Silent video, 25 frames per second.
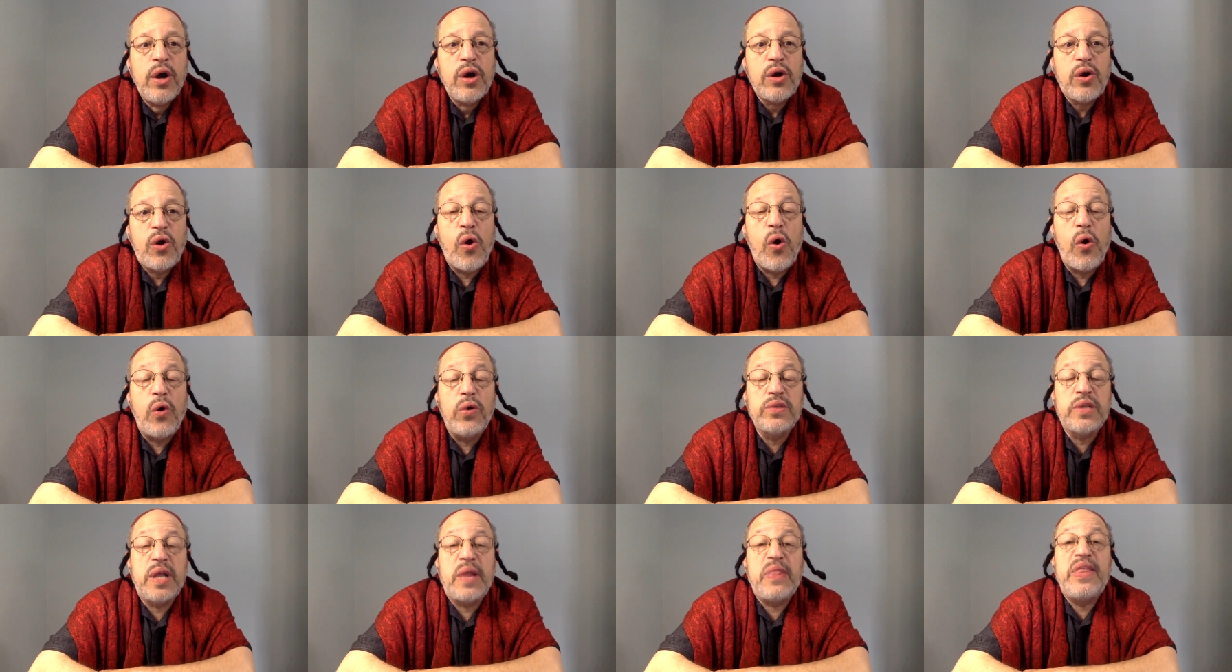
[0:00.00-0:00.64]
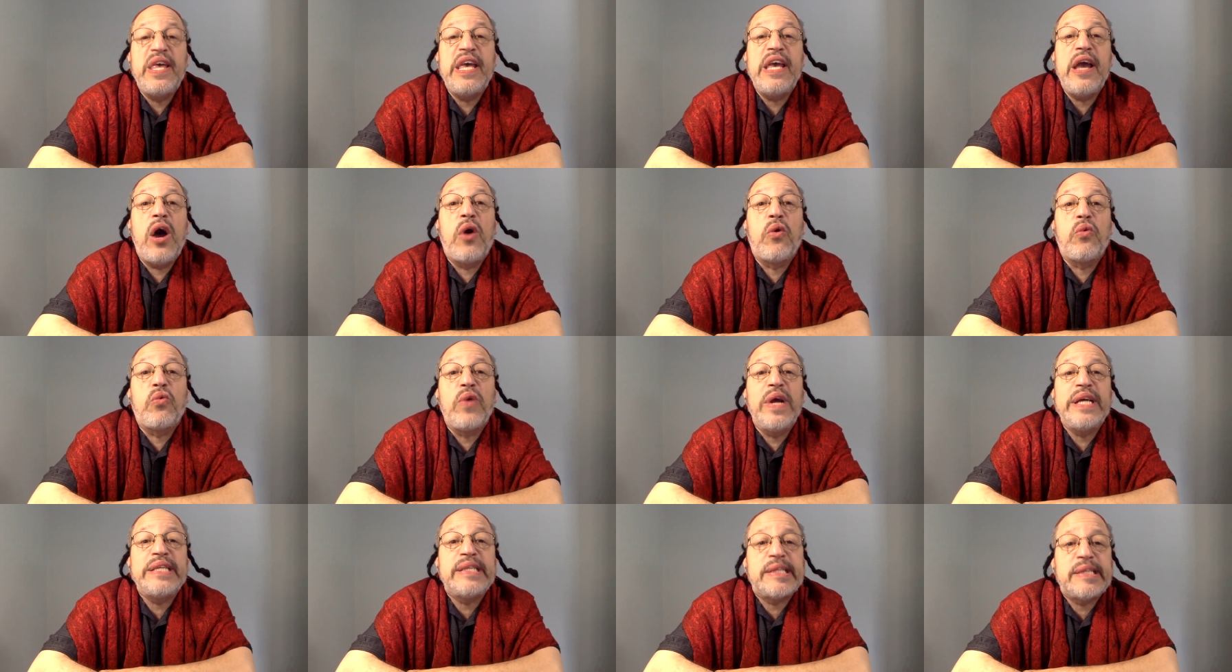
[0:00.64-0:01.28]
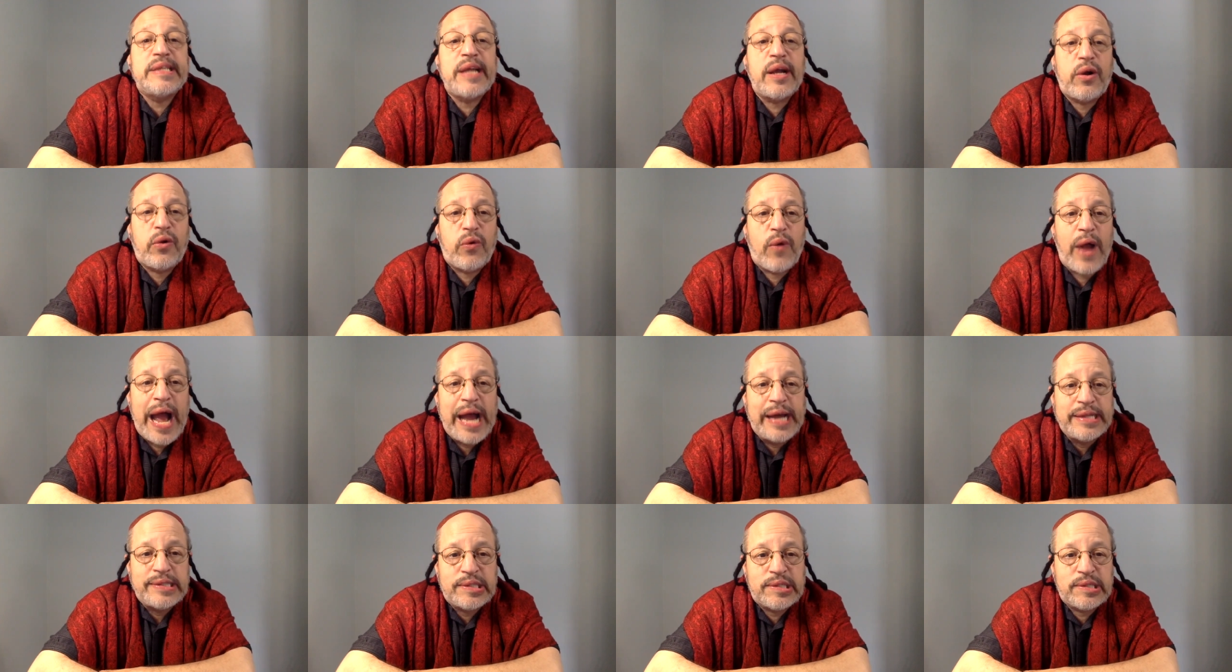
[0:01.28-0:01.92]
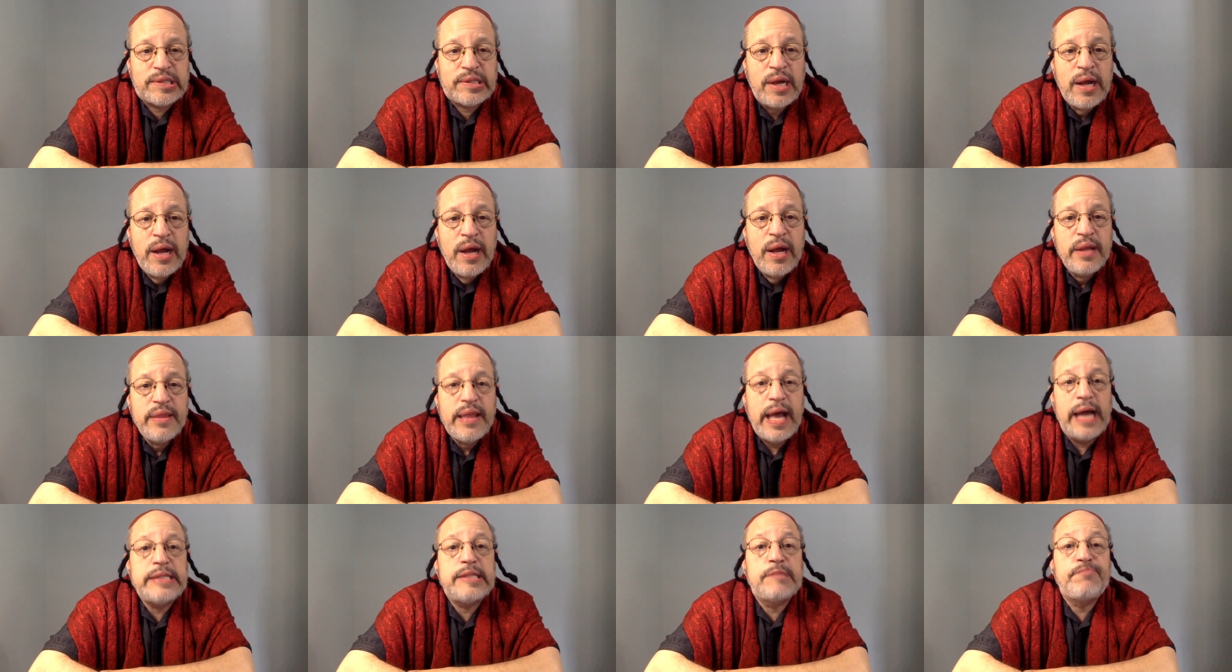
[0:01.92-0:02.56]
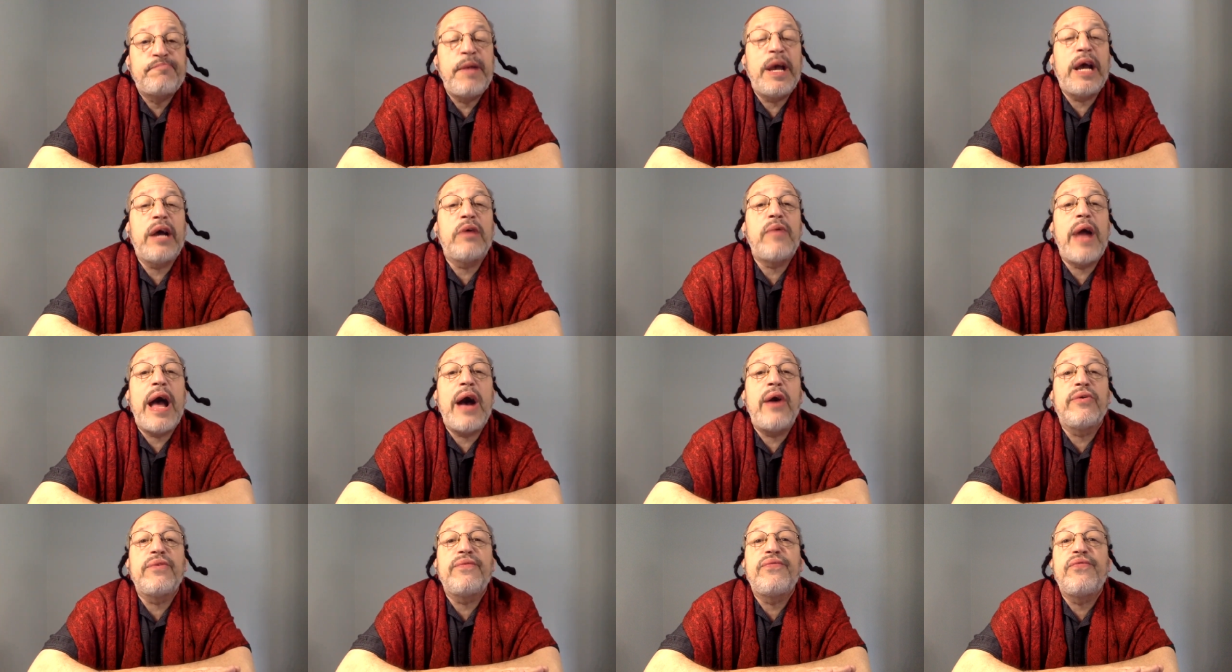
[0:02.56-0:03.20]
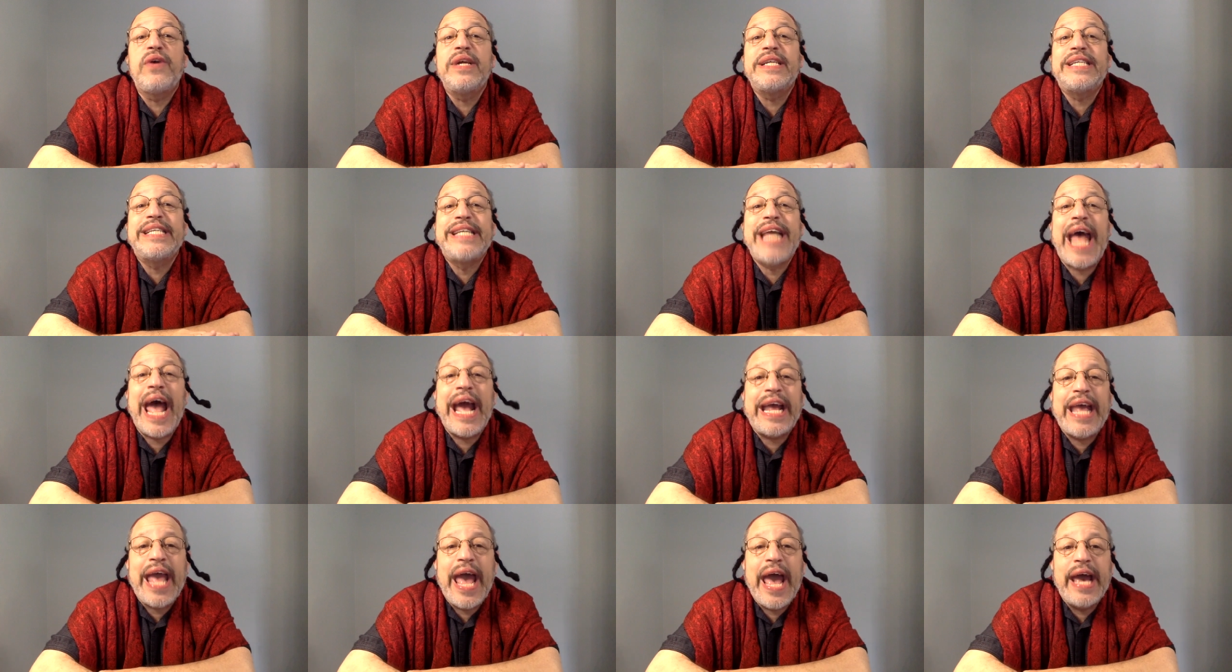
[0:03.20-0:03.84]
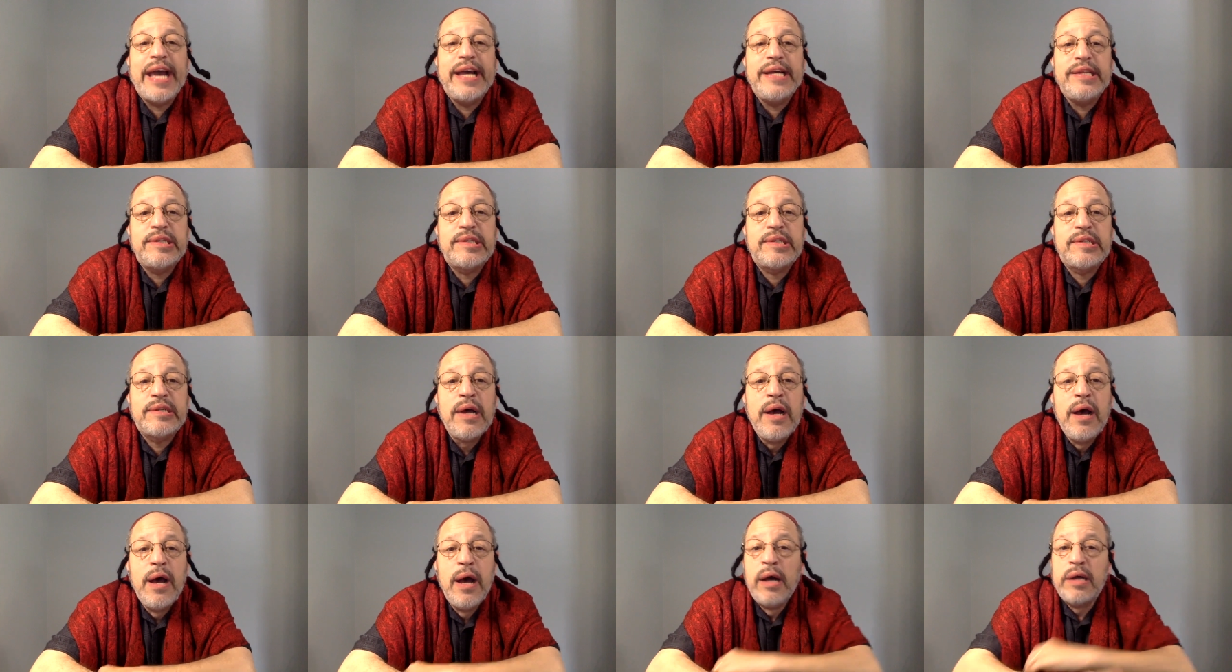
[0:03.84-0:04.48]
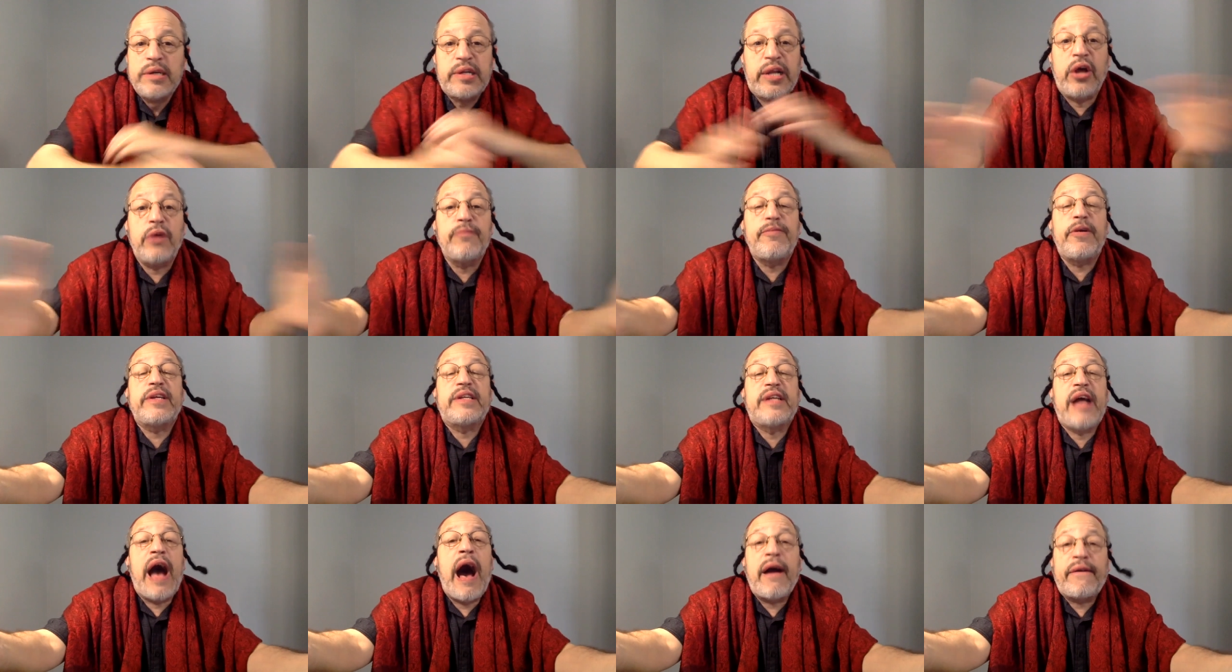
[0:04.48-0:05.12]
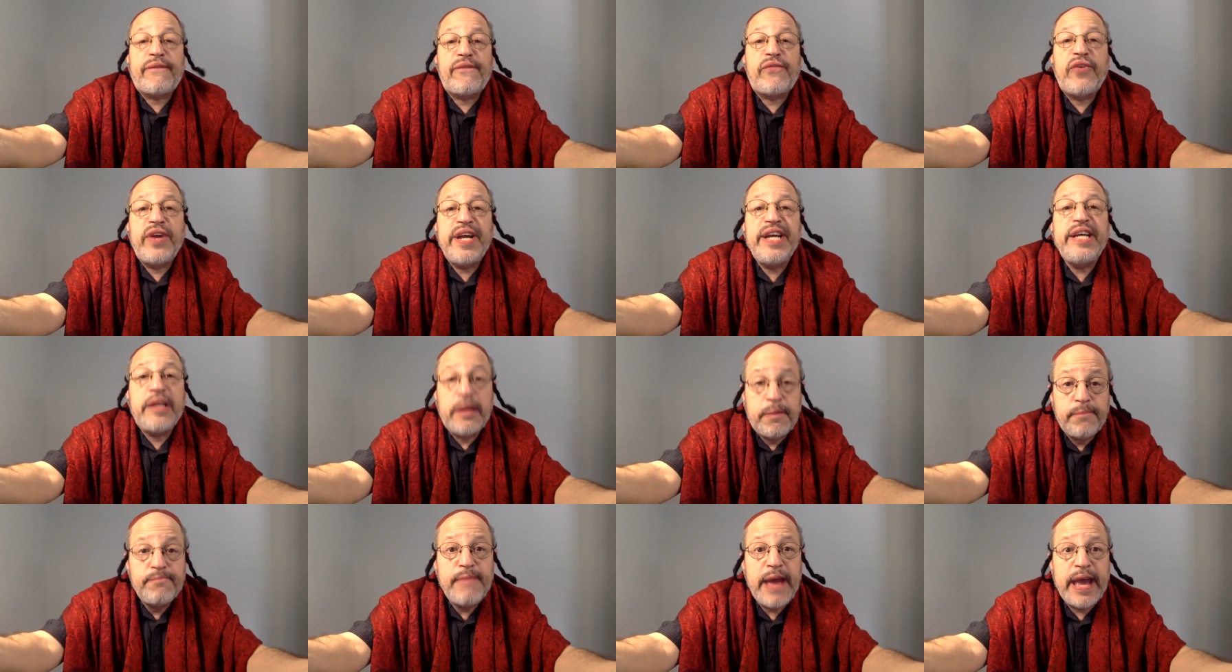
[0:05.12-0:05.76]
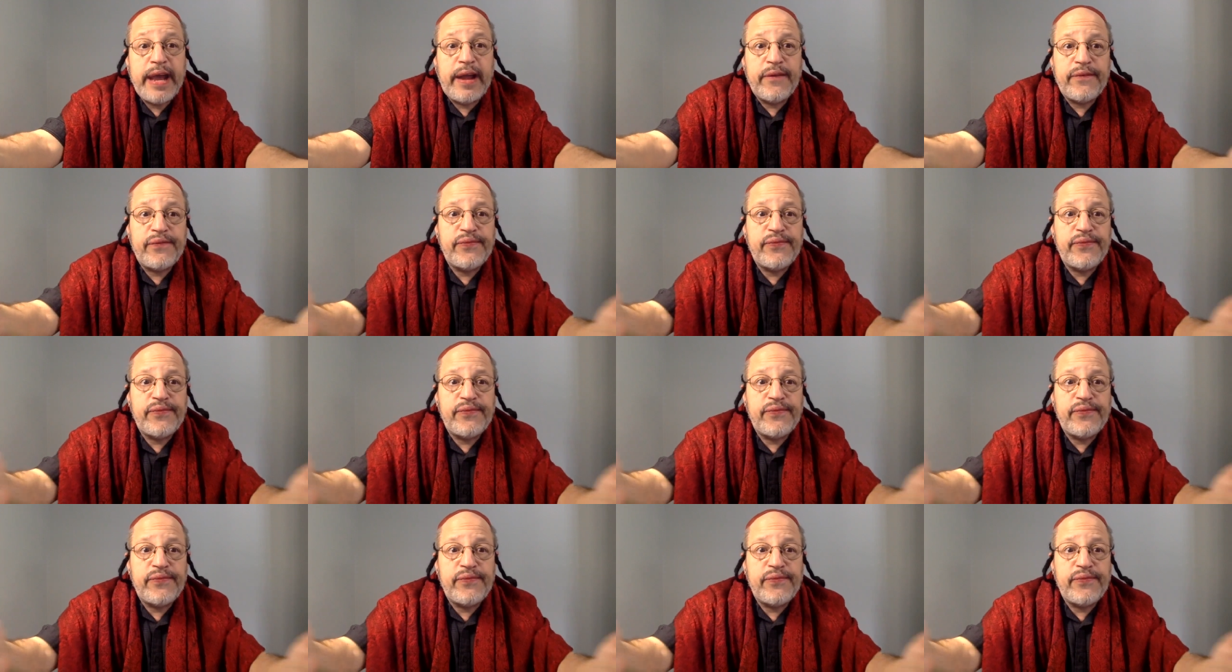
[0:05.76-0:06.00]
called The Aristocrats that's been around for decades. Gilbert Gottfried made it